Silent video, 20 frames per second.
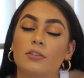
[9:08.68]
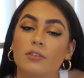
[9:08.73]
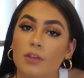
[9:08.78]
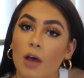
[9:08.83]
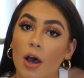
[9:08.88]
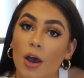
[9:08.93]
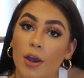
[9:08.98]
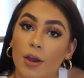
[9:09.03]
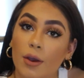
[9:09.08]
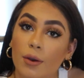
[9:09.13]

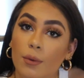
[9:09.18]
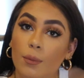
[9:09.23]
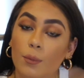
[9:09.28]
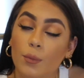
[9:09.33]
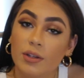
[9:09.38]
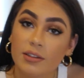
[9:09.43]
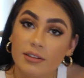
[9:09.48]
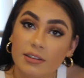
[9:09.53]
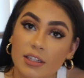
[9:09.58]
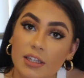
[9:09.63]
So
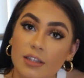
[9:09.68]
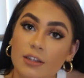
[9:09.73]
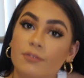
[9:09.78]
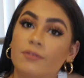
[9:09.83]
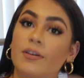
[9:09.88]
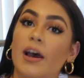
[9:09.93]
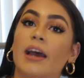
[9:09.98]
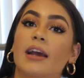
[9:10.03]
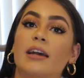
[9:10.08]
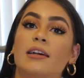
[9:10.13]
once you've done your
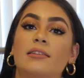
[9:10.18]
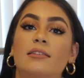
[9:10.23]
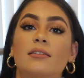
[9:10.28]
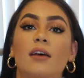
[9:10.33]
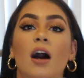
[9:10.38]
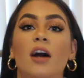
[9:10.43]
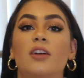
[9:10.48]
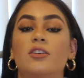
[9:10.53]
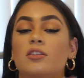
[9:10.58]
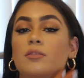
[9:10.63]
face,
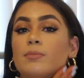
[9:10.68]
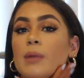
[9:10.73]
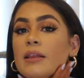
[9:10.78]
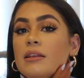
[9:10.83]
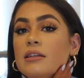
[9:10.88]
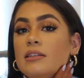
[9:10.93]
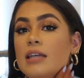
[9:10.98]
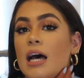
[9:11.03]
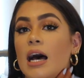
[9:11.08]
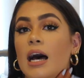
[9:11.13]
I just
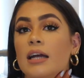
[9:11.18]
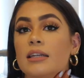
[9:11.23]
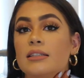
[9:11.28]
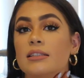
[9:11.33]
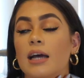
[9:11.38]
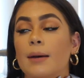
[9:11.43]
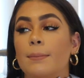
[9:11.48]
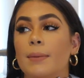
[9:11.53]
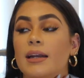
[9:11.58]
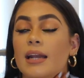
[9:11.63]
blend the tan
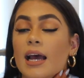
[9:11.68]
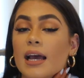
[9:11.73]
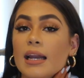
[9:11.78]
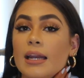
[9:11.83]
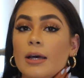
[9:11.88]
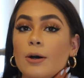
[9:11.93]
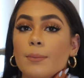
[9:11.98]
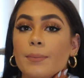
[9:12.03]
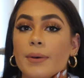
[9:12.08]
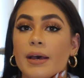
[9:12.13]
down my neck a
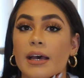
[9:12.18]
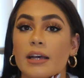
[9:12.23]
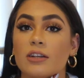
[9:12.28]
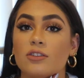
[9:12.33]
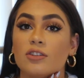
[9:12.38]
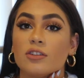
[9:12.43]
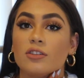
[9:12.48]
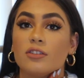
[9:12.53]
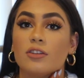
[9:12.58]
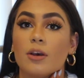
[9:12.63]
little
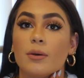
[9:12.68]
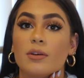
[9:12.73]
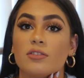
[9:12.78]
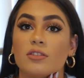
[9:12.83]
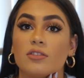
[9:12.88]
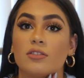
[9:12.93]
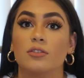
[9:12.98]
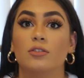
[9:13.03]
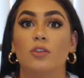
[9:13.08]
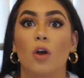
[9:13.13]
bit, just so it's
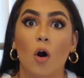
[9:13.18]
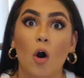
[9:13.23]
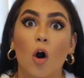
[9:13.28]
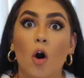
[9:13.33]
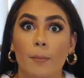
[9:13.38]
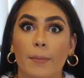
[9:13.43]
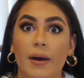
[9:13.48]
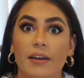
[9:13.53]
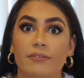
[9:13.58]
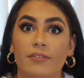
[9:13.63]
just not
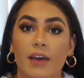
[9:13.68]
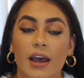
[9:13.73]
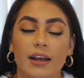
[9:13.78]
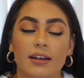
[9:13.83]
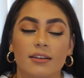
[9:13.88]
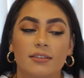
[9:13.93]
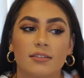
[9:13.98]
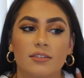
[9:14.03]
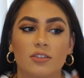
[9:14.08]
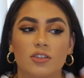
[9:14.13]
on my
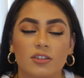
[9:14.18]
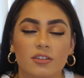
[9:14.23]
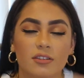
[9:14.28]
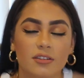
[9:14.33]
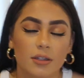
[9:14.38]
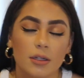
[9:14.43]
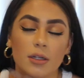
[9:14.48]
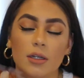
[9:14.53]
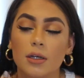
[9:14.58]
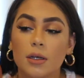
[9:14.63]
face.
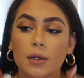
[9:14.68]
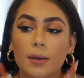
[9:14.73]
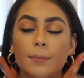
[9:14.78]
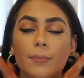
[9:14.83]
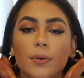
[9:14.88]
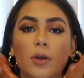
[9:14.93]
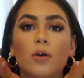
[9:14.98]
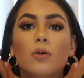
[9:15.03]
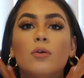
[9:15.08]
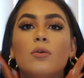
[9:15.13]
Just
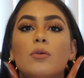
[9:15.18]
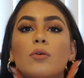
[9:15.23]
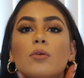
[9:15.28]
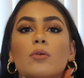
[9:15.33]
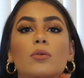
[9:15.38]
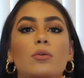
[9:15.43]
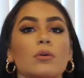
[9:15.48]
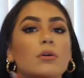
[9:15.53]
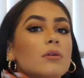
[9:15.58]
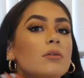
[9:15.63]
put it
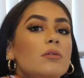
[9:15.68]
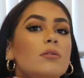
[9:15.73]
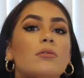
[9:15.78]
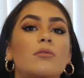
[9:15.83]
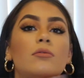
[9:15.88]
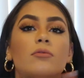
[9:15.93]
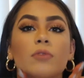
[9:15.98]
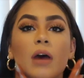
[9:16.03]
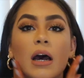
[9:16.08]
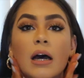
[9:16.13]
all
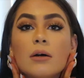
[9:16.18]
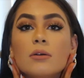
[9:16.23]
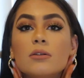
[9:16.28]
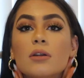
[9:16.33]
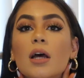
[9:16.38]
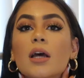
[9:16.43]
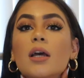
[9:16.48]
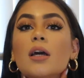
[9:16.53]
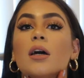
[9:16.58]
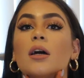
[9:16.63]
round,
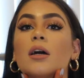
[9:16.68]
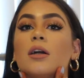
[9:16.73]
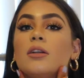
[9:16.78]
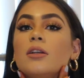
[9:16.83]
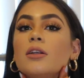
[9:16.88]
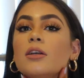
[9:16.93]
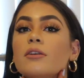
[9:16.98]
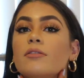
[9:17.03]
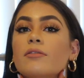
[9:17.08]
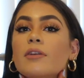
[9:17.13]
like
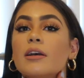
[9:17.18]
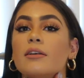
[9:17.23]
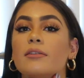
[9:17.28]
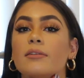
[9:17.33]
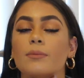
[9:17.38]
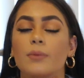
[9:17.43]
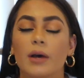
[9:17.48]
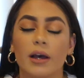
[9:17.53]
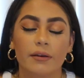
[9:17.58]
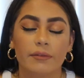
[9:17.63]
under your face
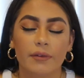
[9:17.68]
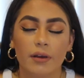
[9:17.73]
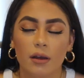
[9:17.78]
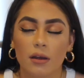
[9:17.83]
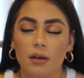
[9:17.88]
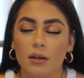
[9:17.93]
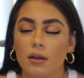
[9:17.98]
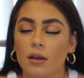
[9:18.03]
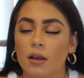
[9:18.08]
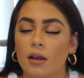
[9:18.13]
and
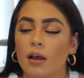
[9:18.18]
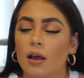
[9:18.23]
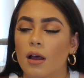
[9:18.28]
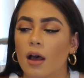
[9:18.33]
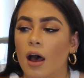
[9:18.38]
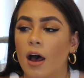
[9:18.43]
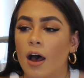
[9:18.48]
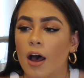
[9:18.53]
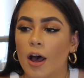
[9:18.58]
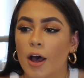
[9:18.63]
whatever.
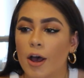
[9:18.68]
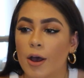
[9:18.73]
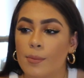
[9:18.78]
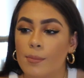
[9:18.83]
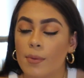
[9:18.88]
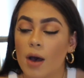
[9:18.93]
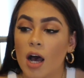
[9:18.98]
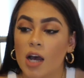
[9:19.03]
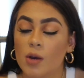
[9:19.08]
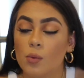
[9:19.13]

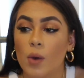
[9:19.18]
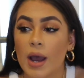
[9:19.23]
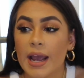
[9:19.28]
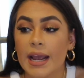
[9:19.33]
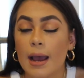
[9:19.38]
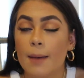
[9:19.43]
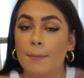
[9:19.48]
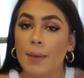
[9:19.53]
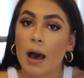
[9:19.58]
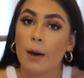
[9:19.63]
I
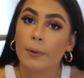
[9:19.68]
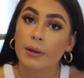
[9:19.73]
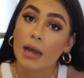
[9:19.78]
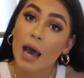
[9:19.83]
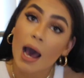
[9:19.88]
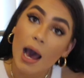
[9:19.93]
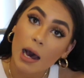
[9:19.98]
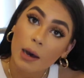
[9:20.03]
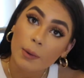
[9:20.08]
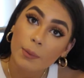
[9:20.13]
wait about an
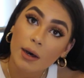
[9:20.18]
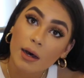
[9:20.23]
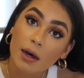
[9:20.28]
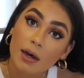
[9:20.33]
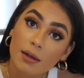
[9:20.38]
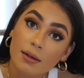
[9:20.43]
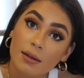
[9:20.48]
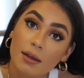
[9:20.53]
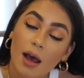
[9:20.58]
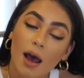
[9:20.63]

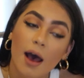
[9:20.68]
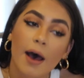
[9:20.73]
hour